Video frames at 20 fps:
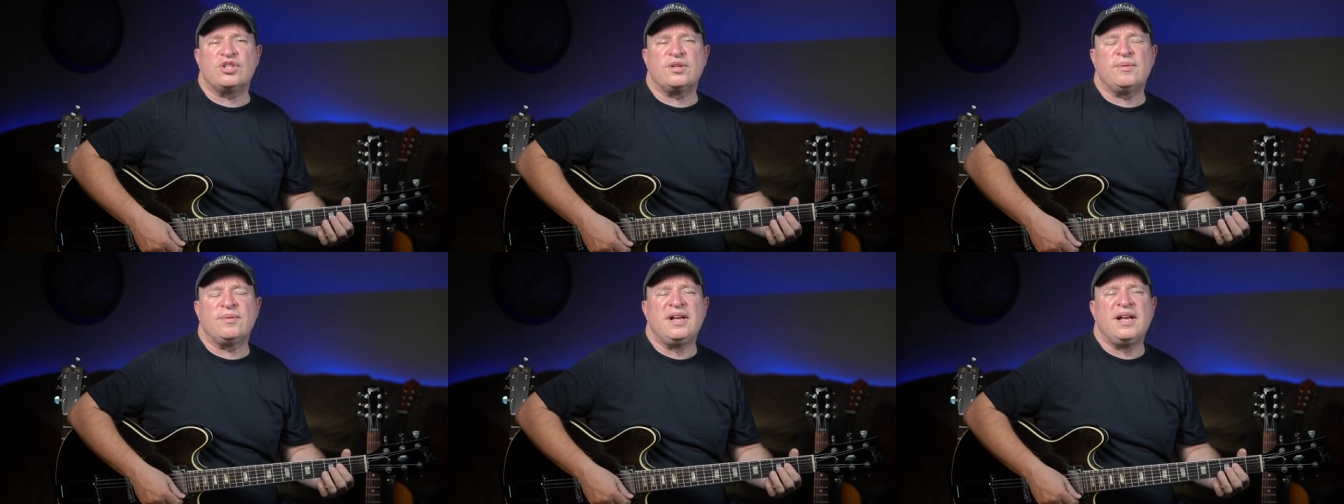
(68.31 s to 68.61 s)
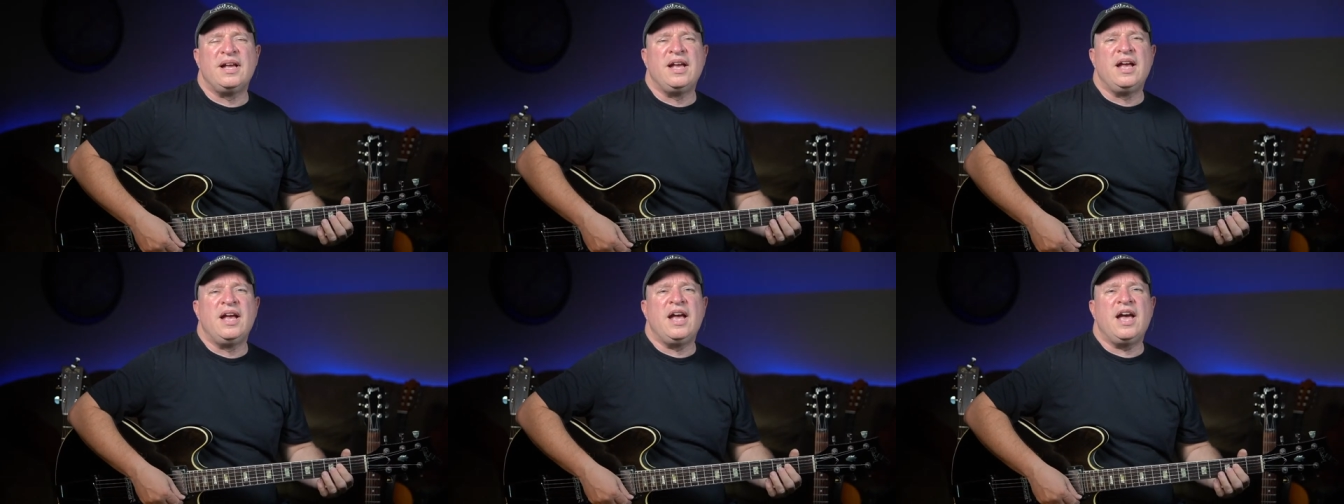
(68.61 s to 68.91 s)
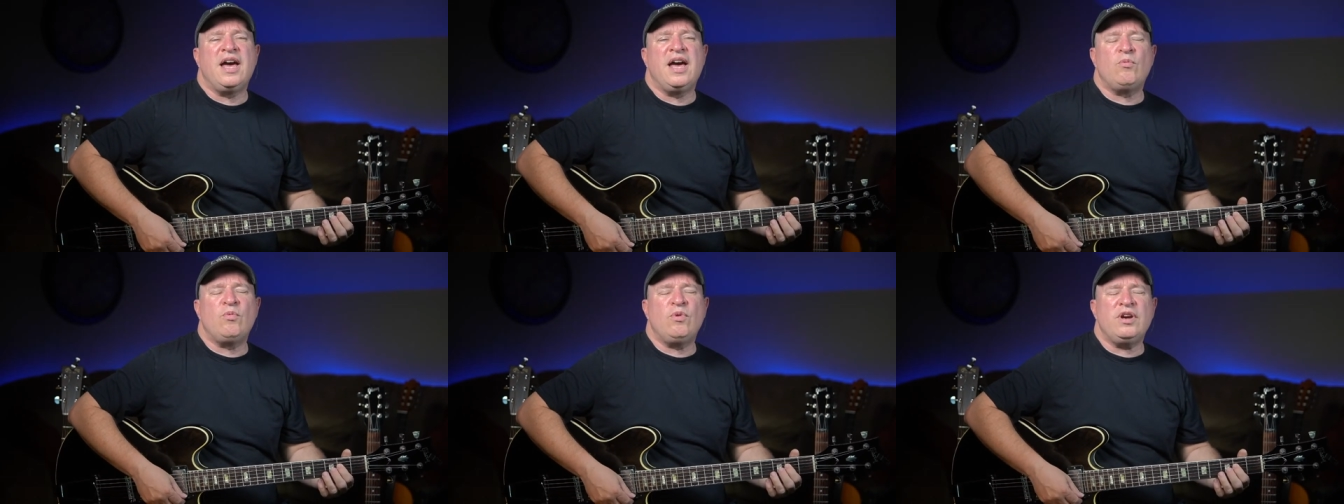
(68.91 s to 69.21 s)

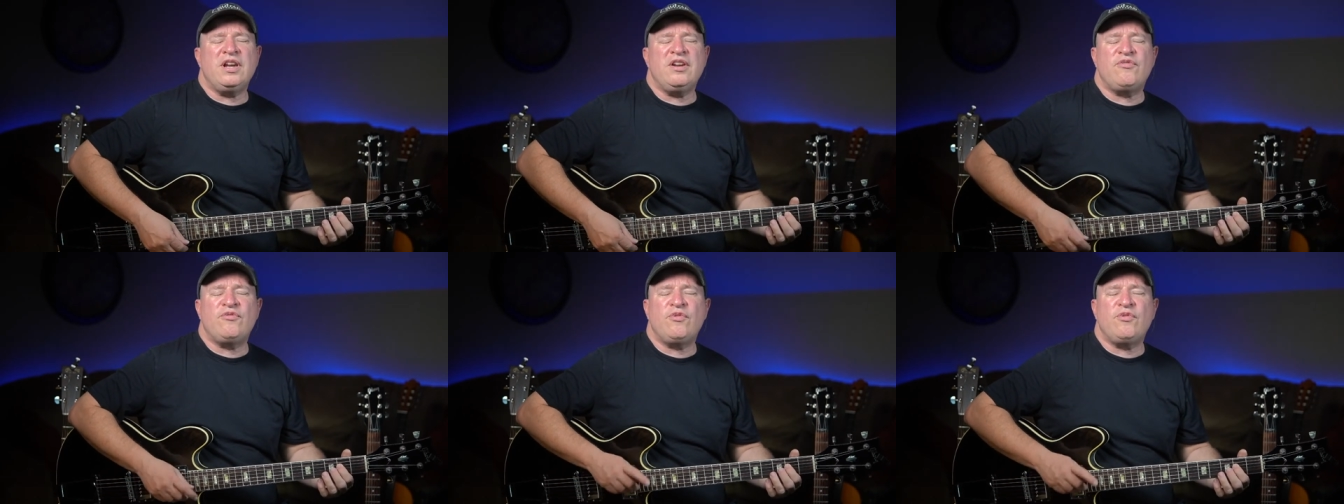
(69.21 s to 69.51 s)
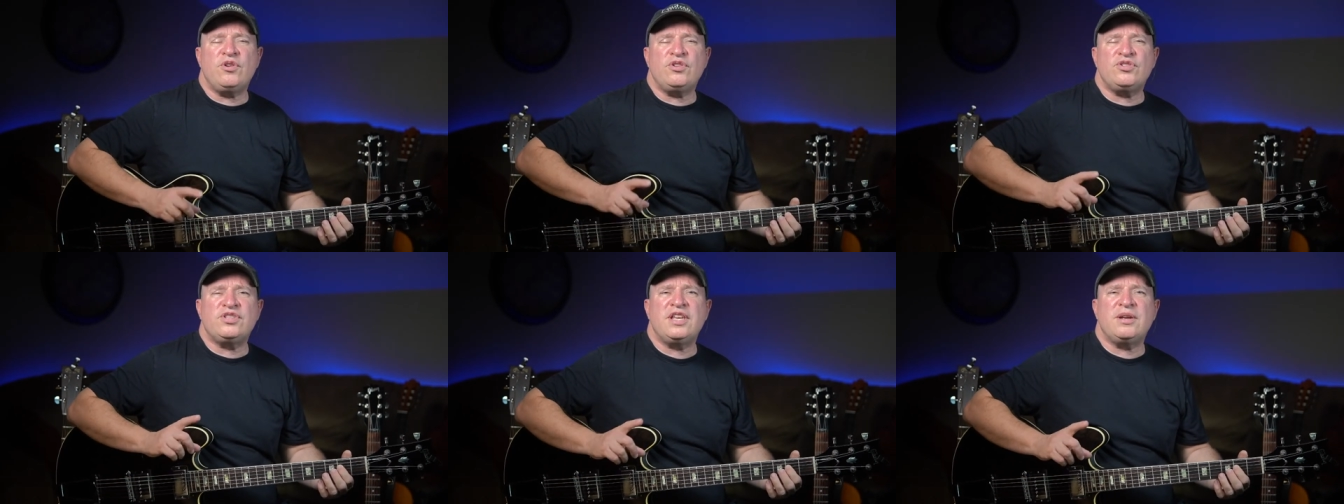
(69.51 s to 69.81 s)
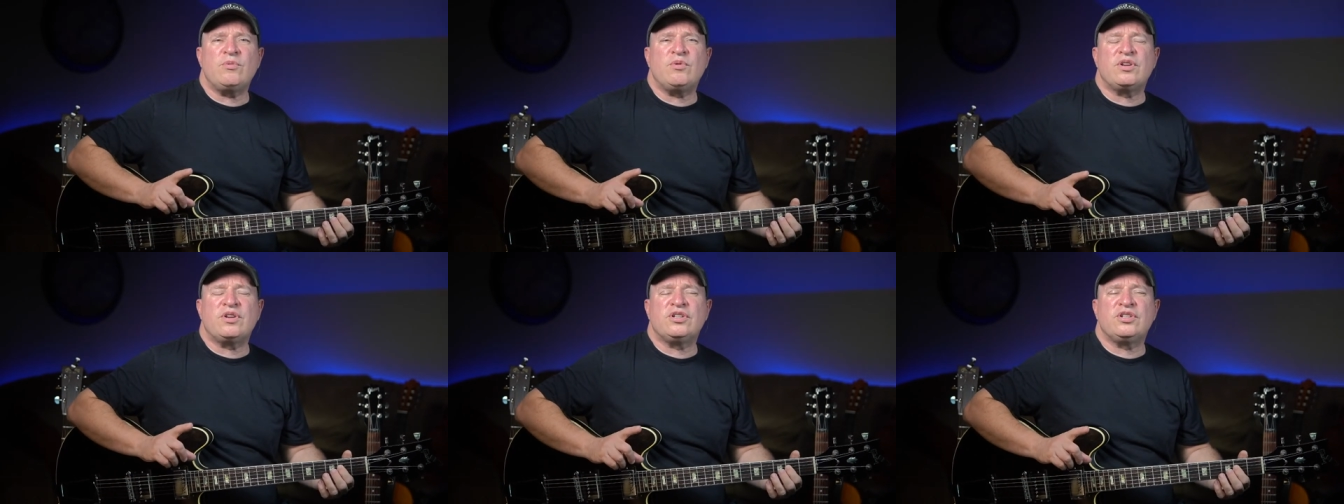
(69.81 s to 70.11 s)
And we're gonna, first
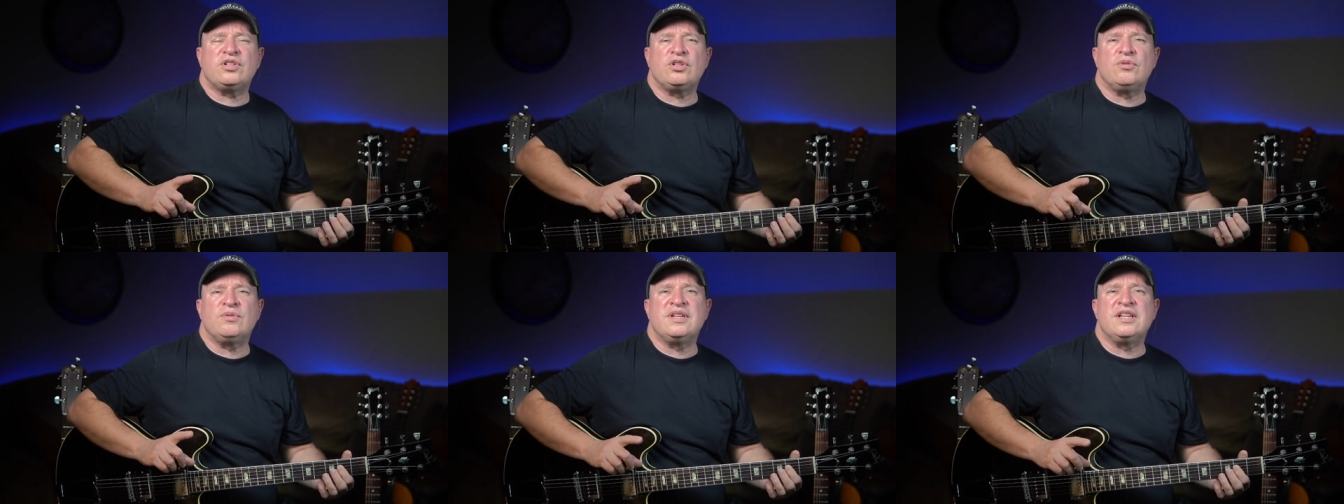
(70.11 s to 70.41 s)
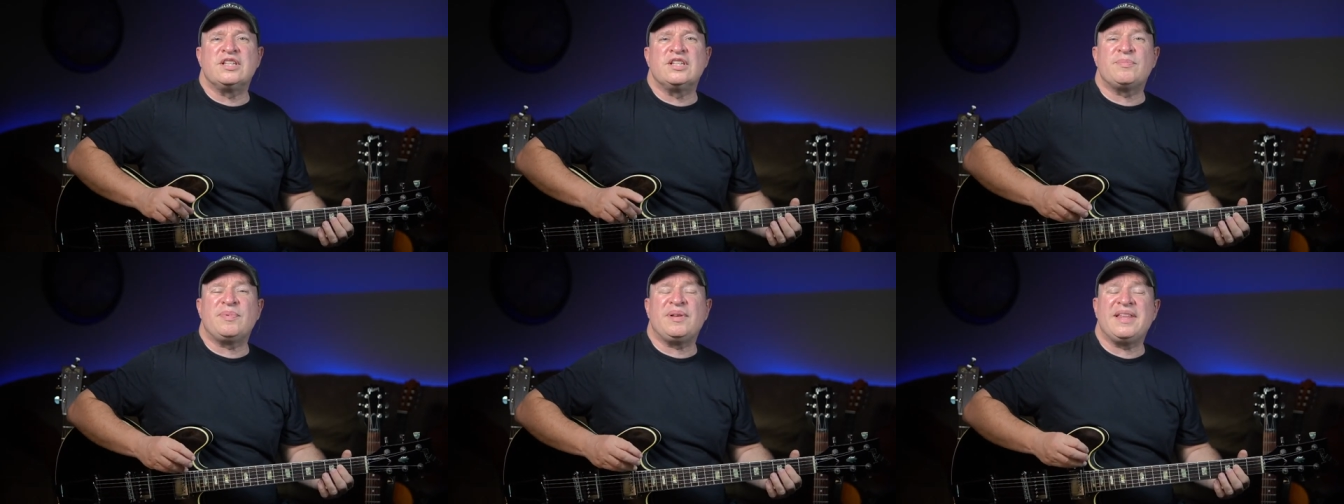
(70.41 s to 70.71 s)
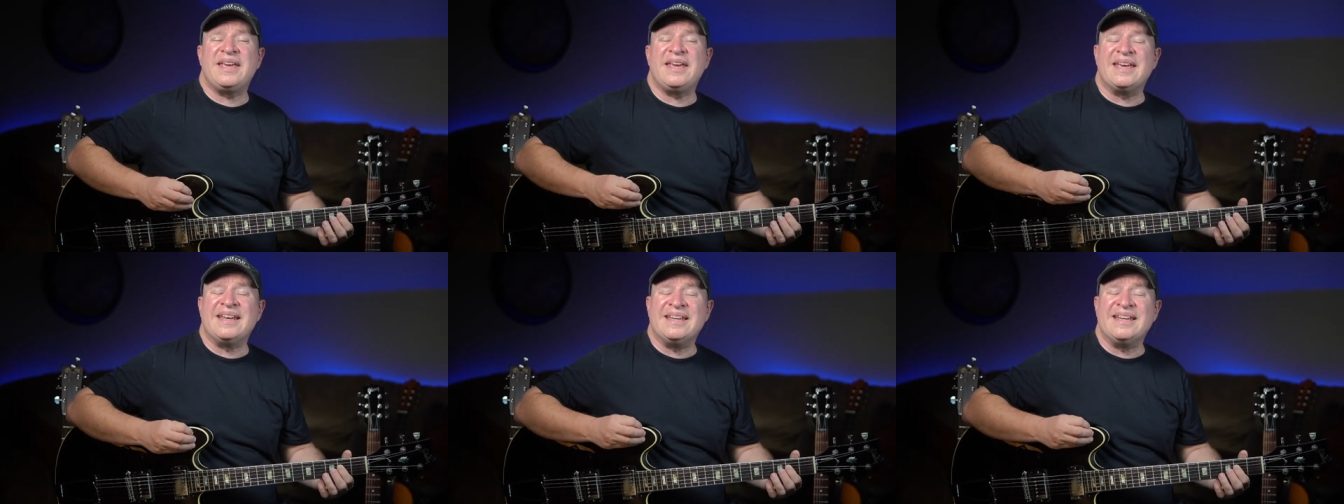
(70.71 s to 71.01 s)
thing we're gonna do is
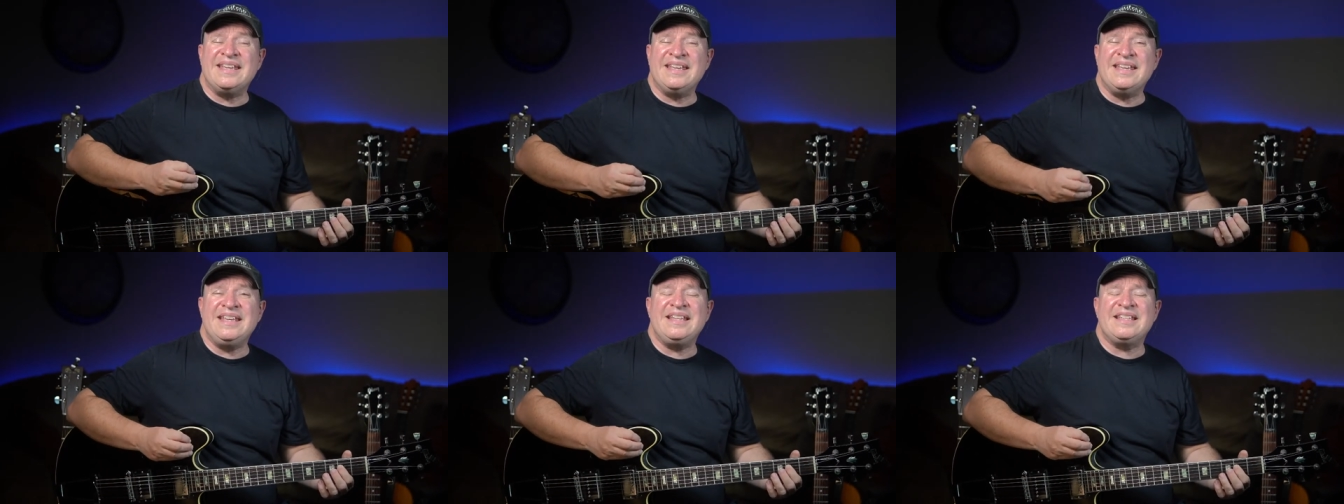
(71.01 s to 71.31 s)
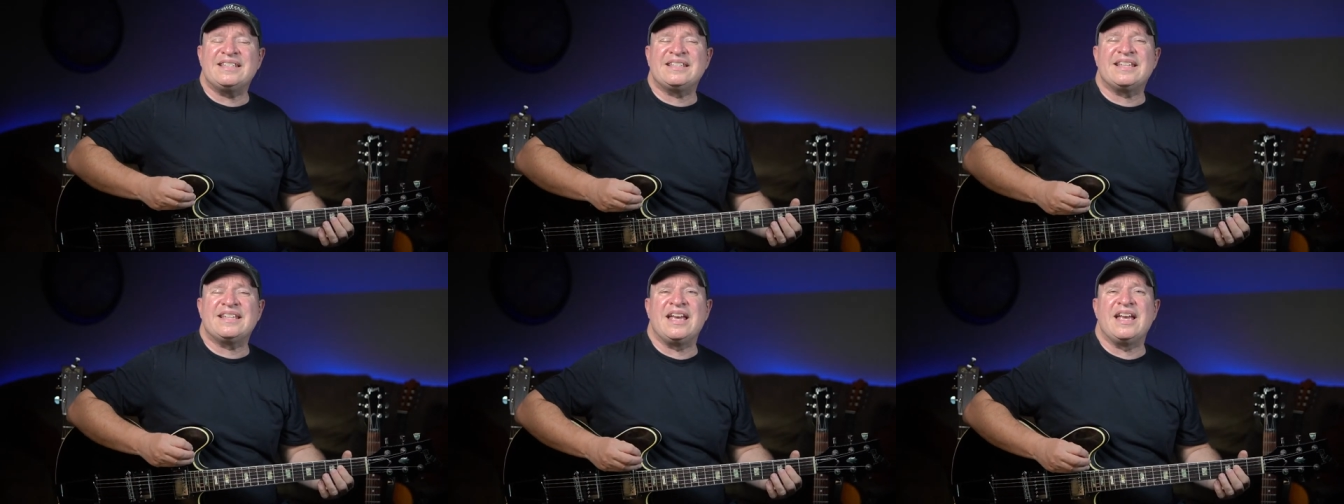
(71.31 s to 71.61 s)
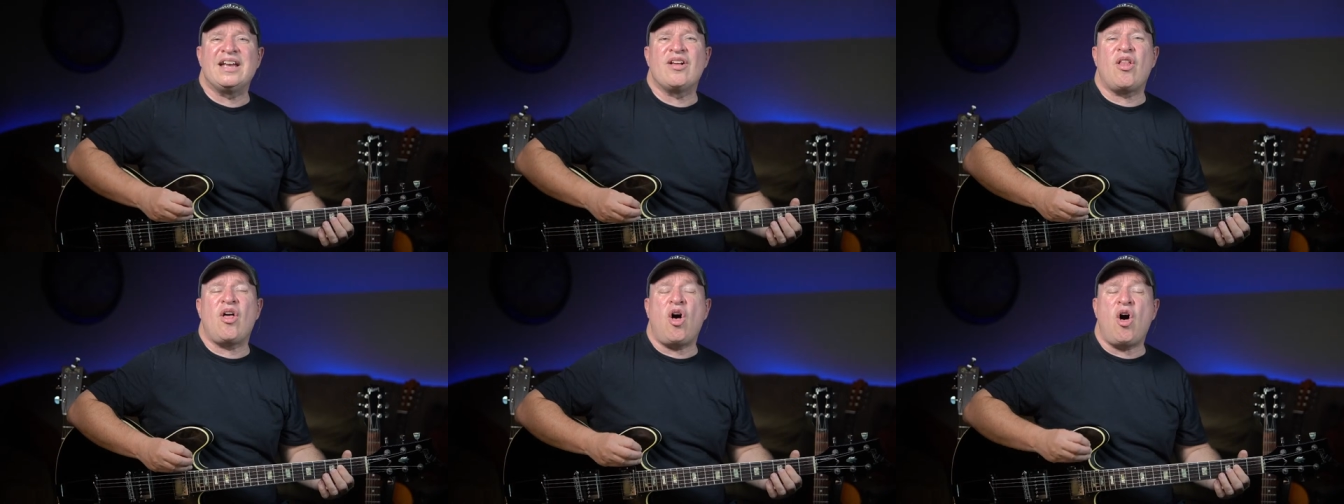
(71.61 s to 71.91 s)
play an E
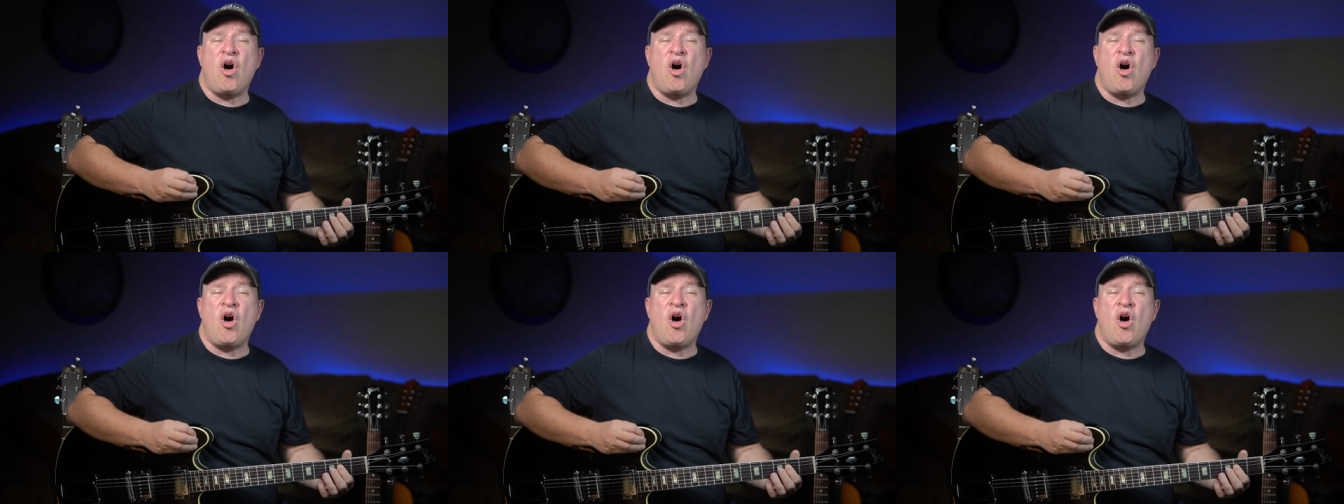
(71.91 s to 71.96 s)
scale